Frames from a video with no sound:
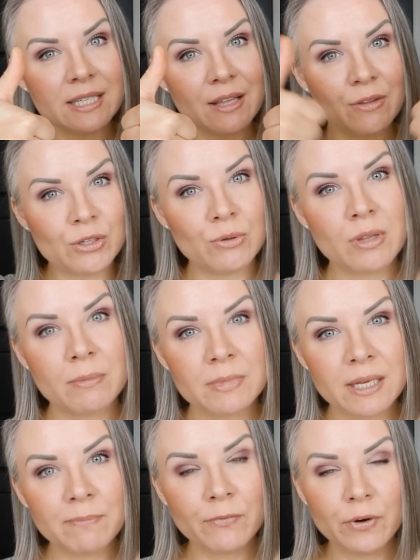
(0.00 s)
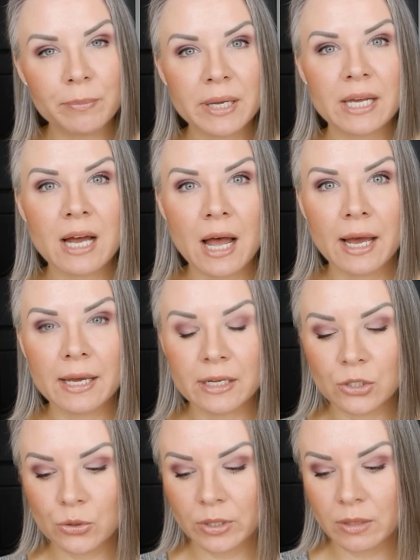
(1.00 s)
get two thumbs up for me. I
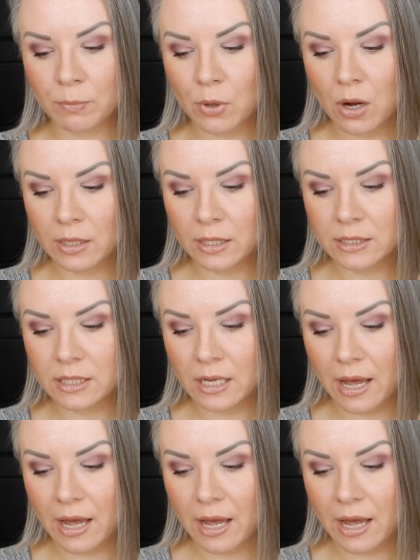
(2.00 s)
enjoyed the product.